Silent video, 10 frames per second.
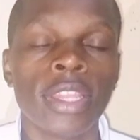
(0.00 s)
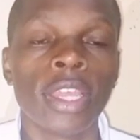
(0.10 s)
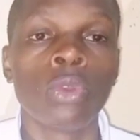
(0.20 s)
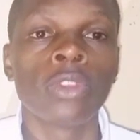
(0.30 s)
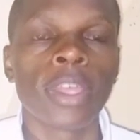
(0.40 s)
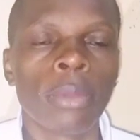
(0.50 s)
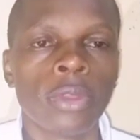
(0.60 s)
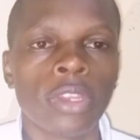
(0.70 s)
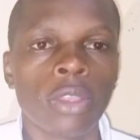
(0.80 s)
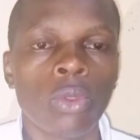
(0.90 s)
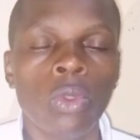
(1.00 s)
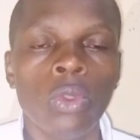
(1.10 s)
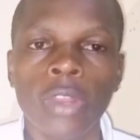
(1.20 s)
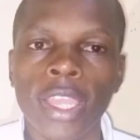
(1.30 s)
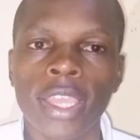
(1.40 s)
that was supporting
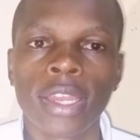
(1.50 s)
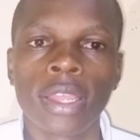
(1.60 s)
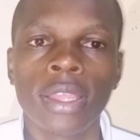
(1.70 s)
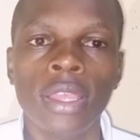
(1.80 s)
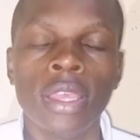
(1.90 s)
Uhuru Kenyatta.